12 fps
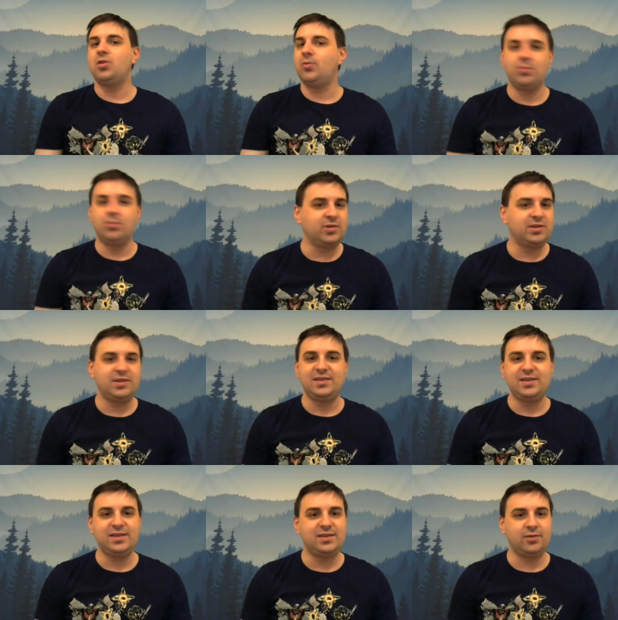No one wanted to
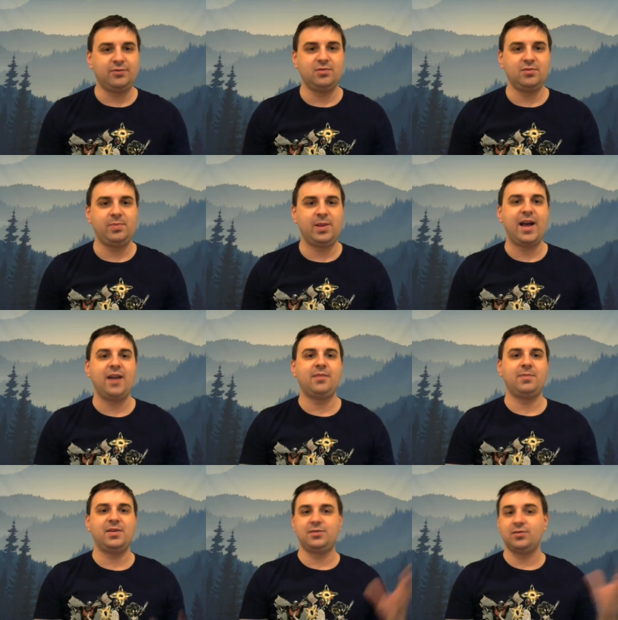see Silver and Black,
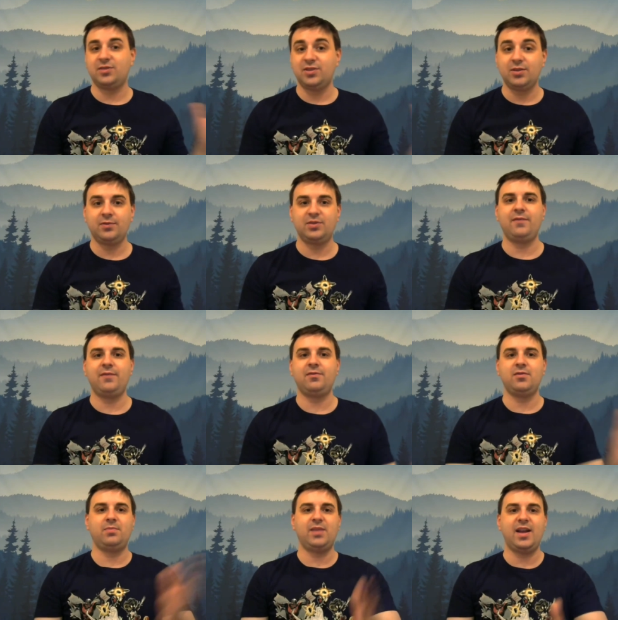based on Silver
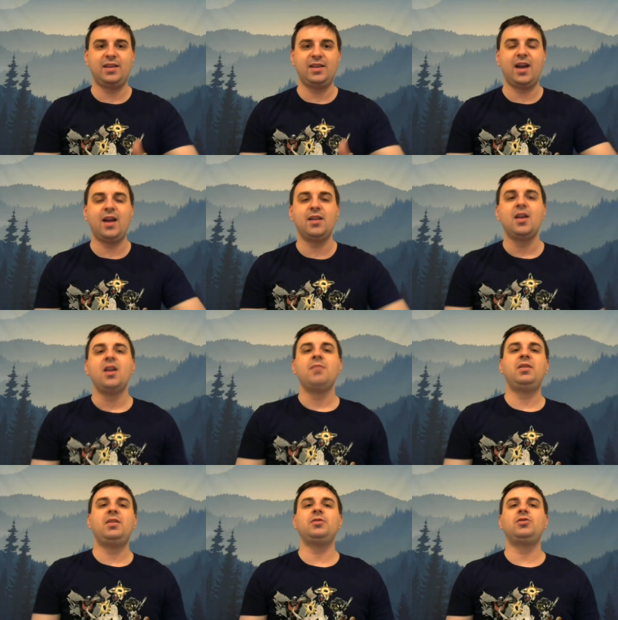Sable and Black Cat,
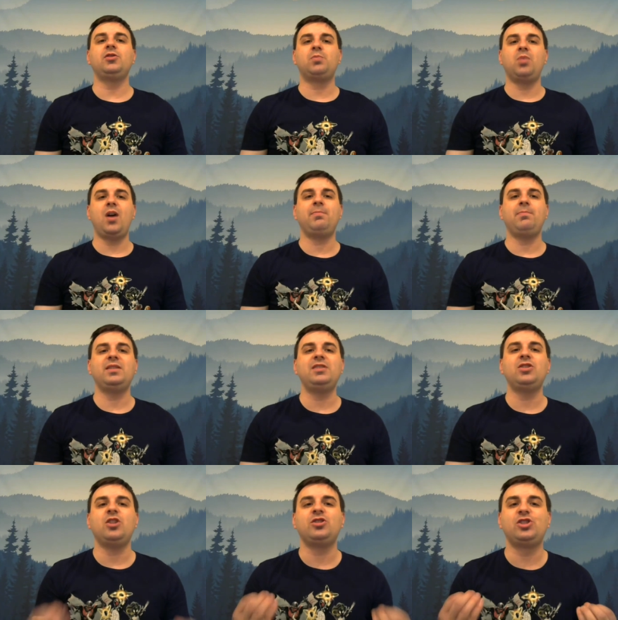because those
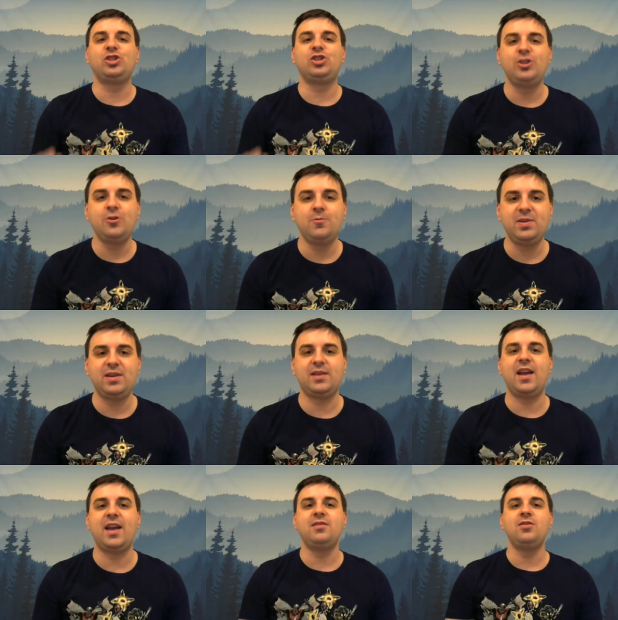properties are stupid,
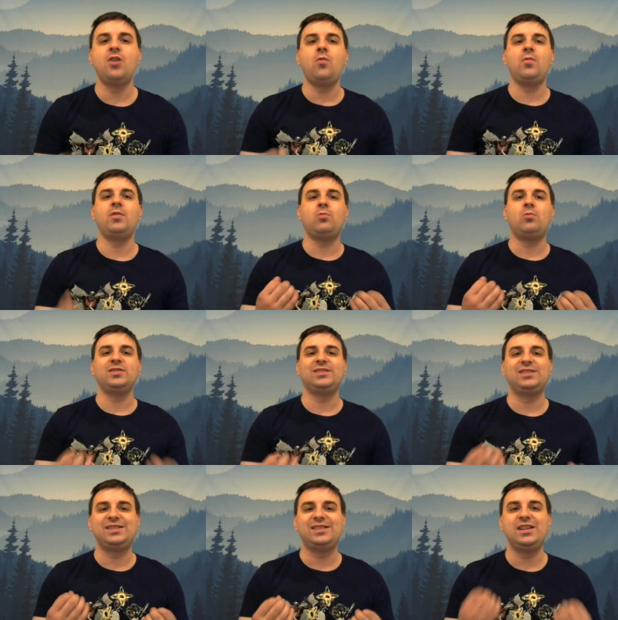and no one wants
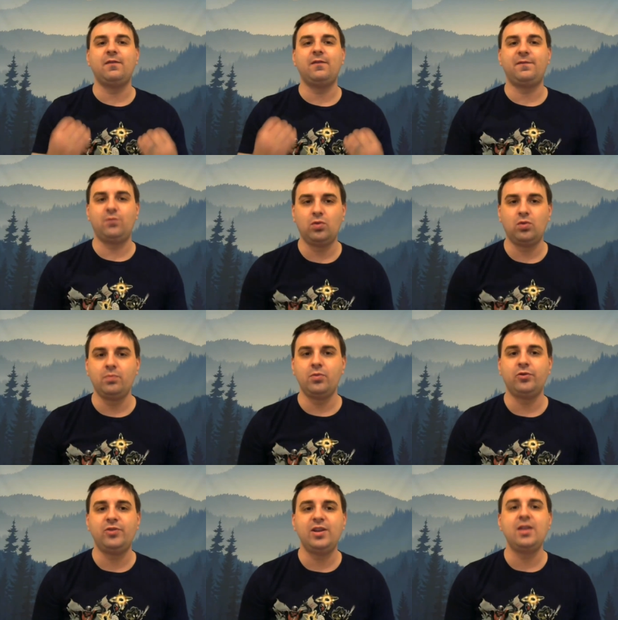to see a full
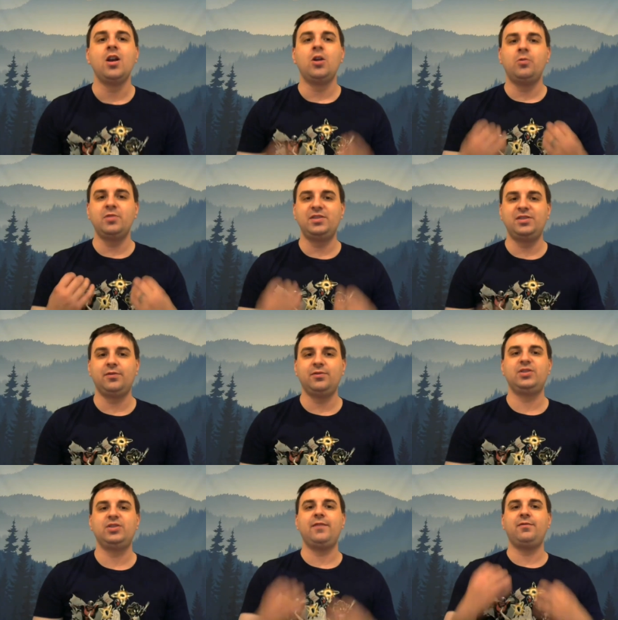movie with Silver
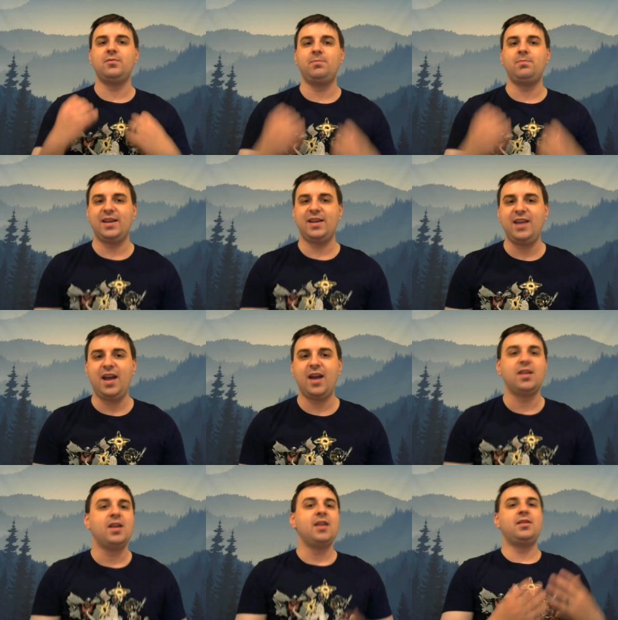Sable and Black
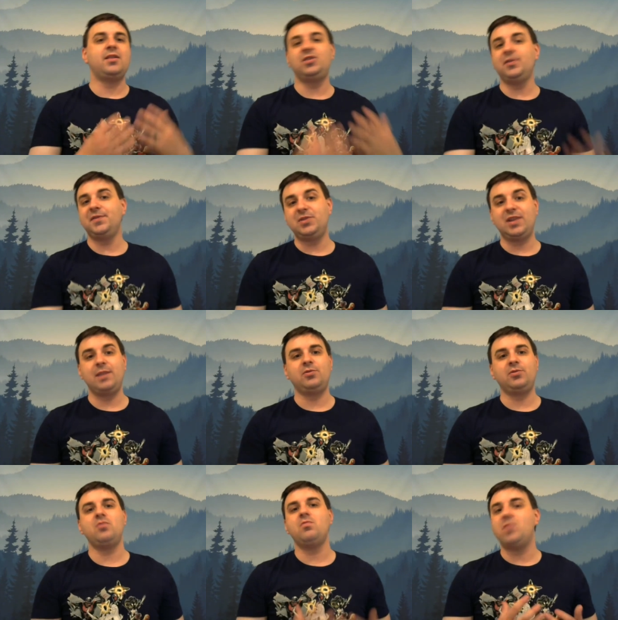Cat. Now, Silver
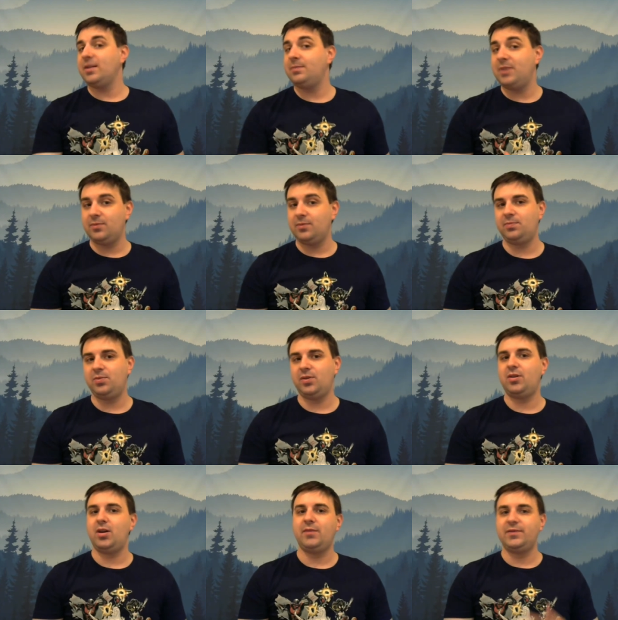Sable, you might be able to pull
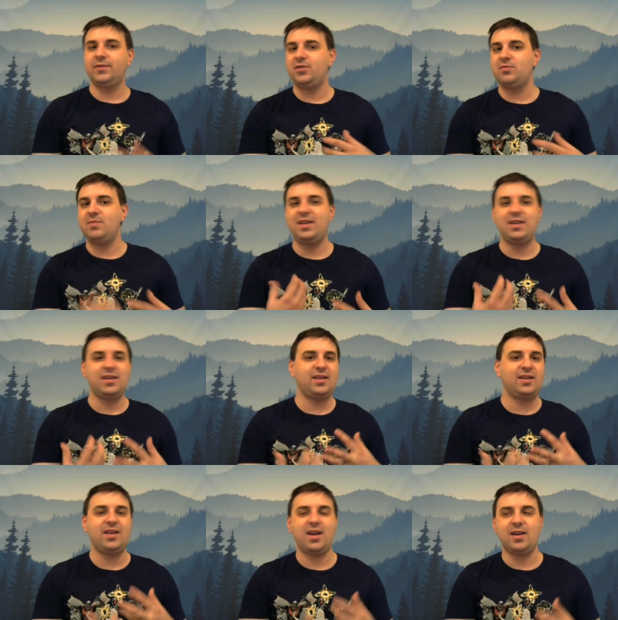it off if you make it
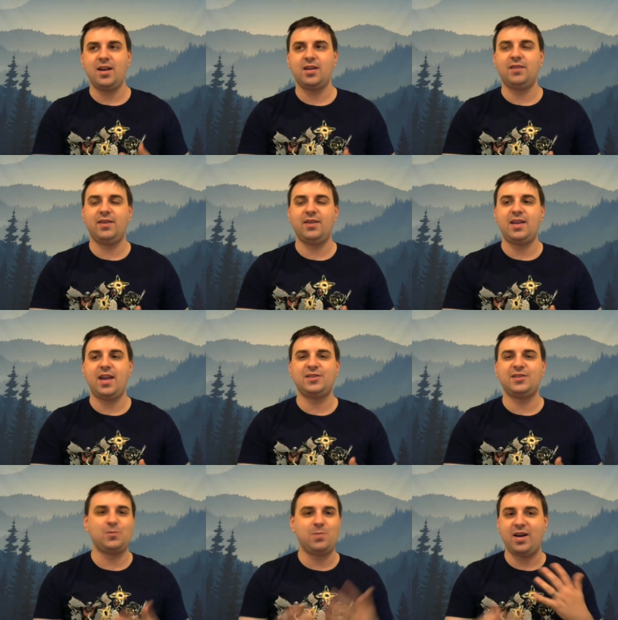like a kind of like a
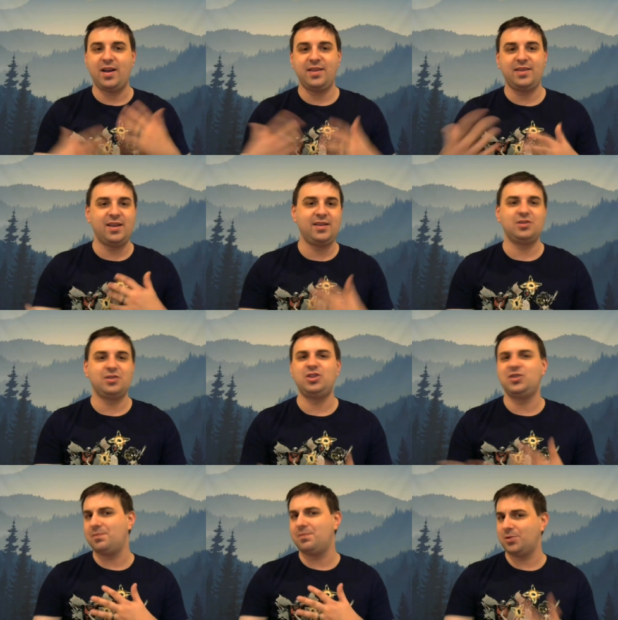spy thing, because
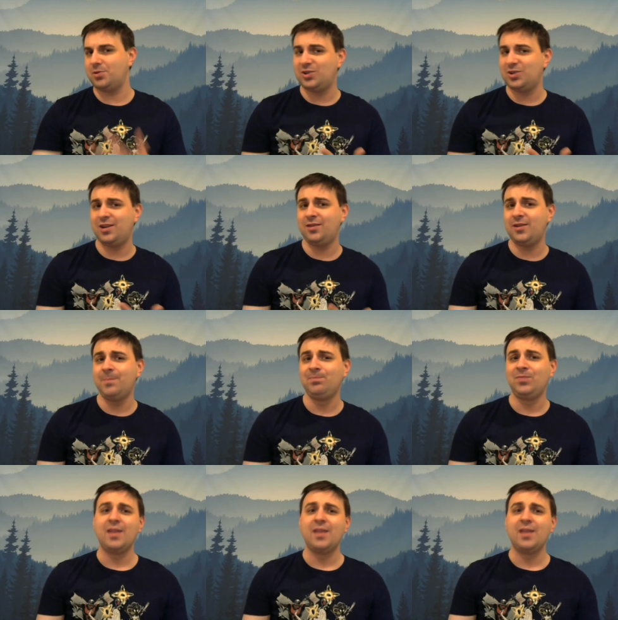she's a mercenary.